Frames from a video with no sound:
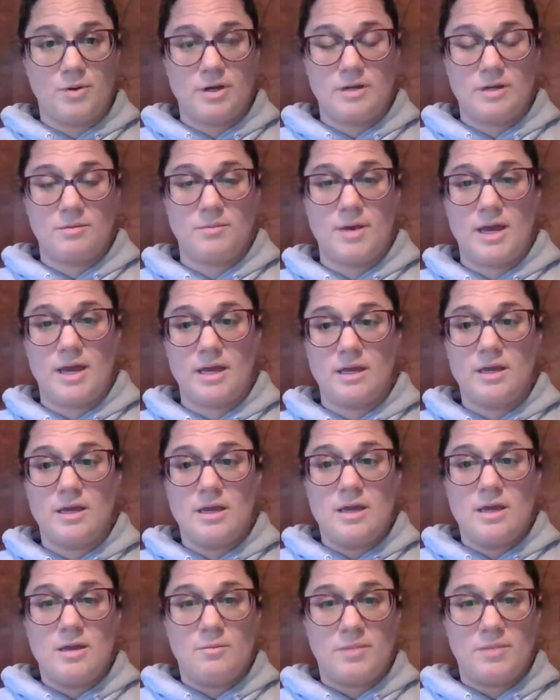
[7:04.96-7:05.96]
putting my
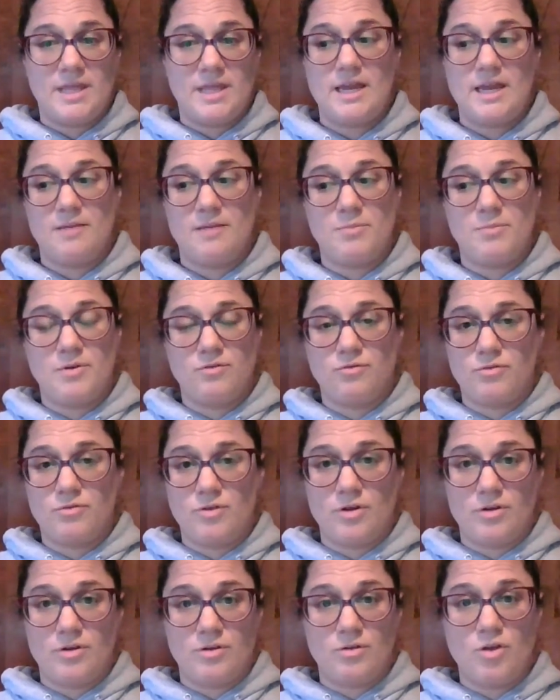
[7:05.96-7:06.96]
plan. I've been
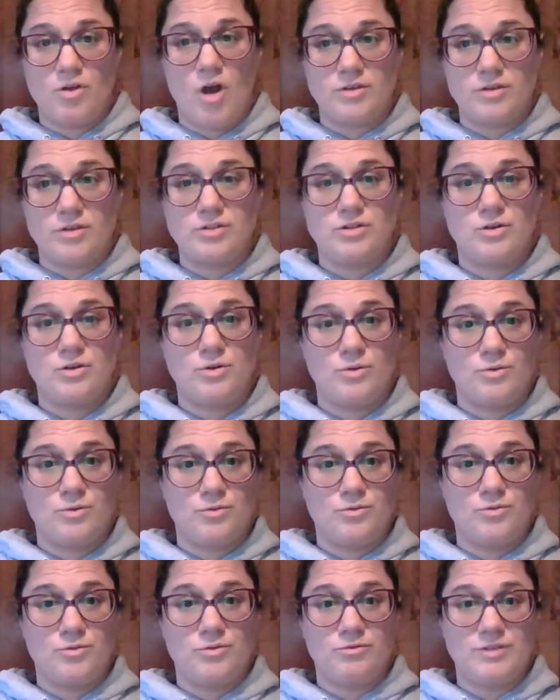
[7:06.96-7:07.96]

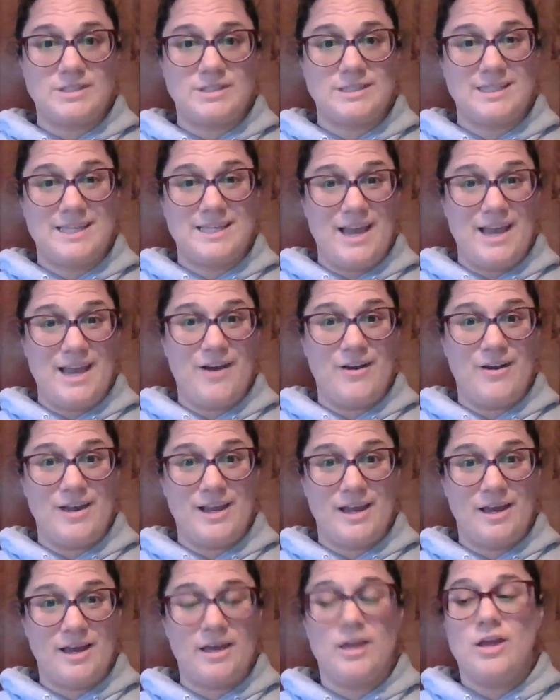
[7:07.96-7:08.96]
also recently
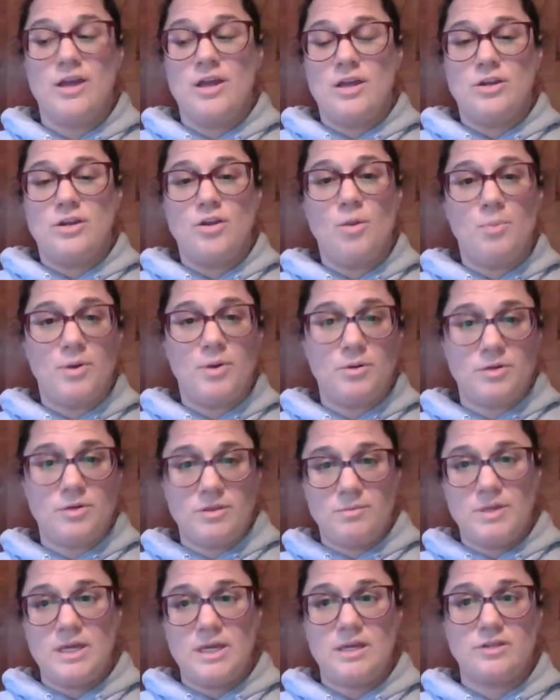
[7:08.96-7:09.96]
carrying a notebook
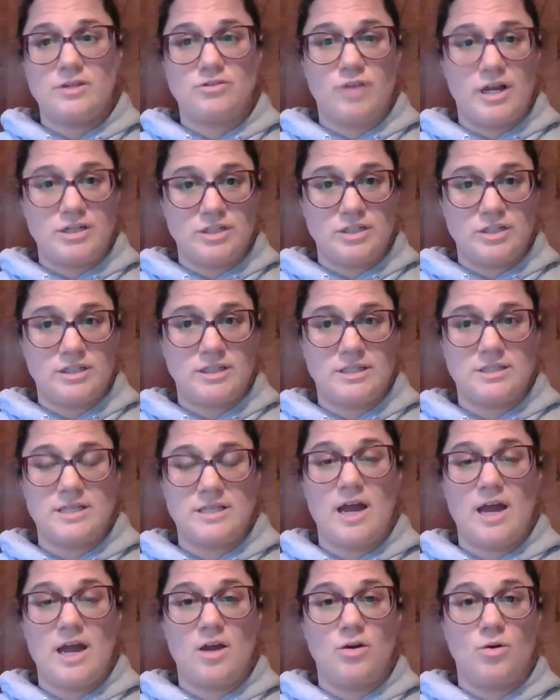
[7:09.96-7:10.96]
with me and scratching things
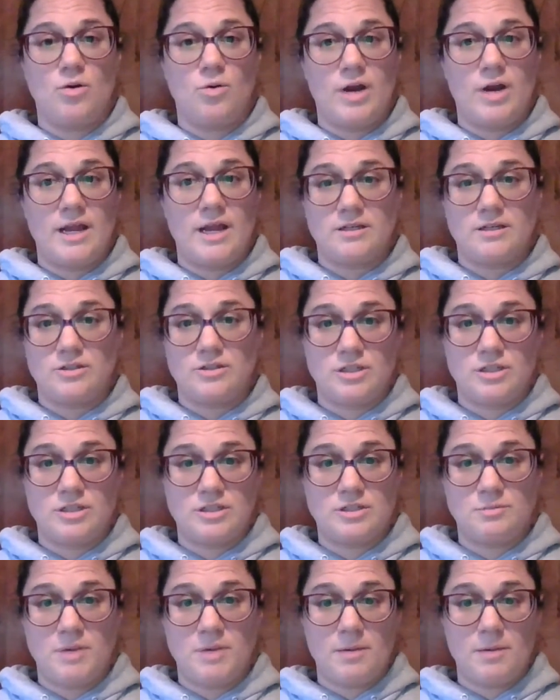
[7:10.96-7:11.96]
down, or I actually
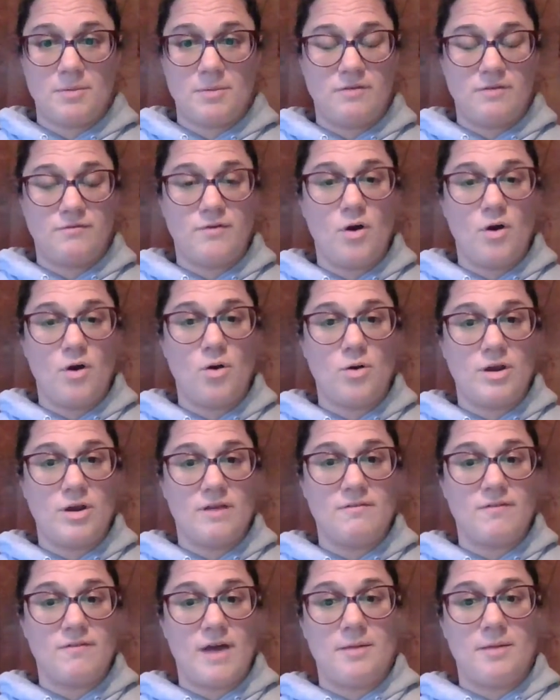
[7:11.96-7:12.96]
just pick up my phone
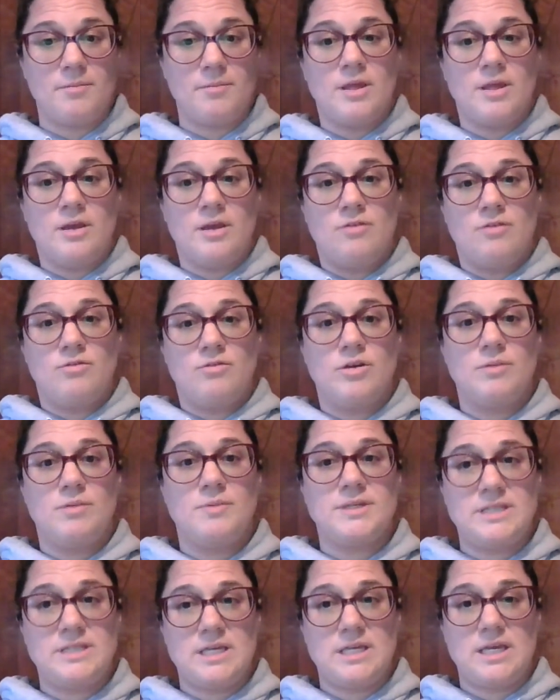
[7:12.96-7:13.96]
if I'm really
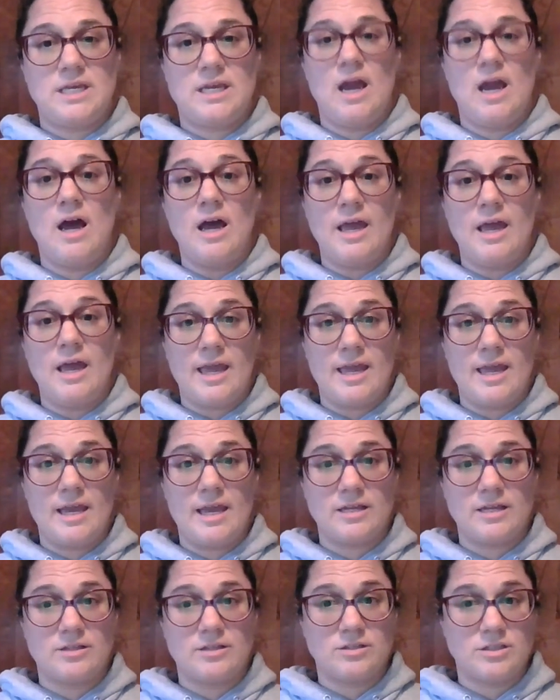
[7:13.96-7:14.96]
busy
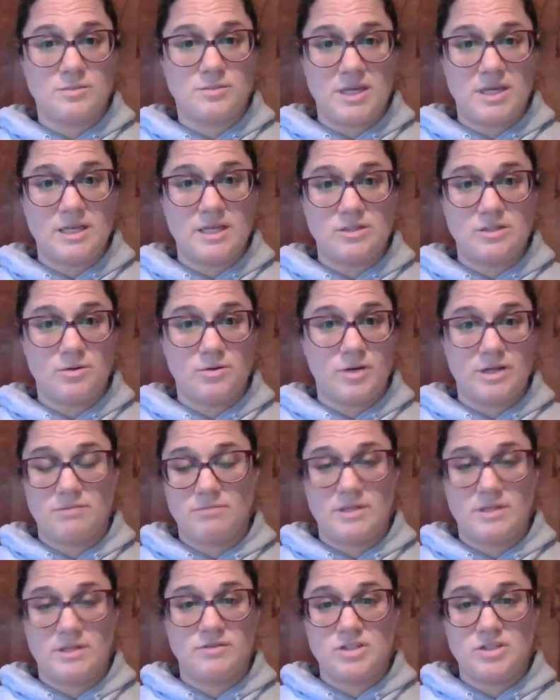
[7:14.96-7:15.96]
and speak into it,
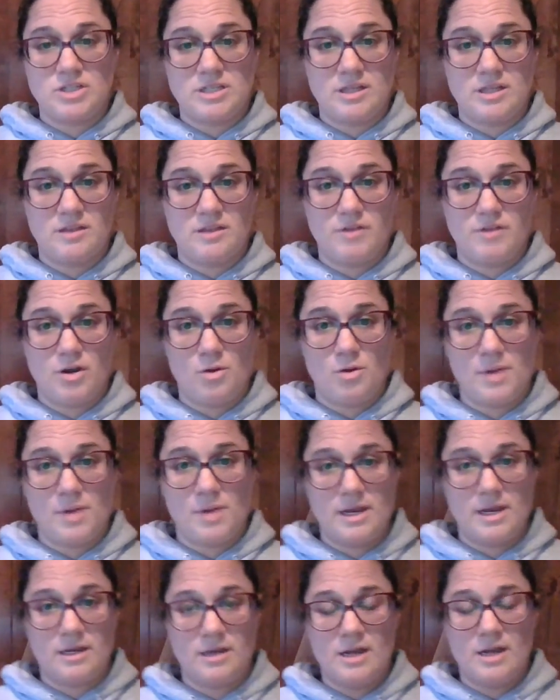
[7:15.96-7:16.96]
even just hit the video
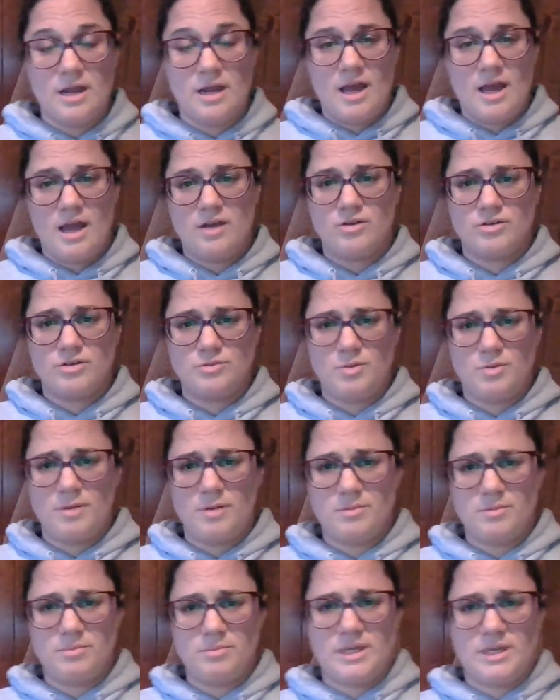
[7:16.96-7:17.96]
button. I know there's
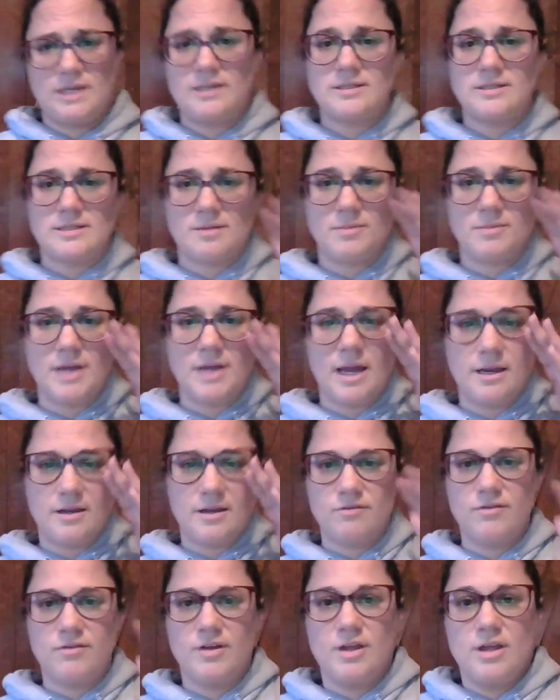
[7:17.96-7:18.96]
probably some kind
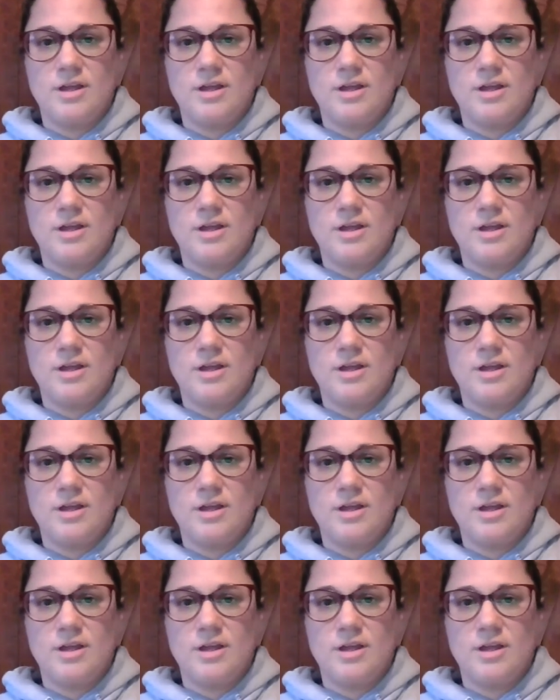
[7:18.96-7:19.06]
of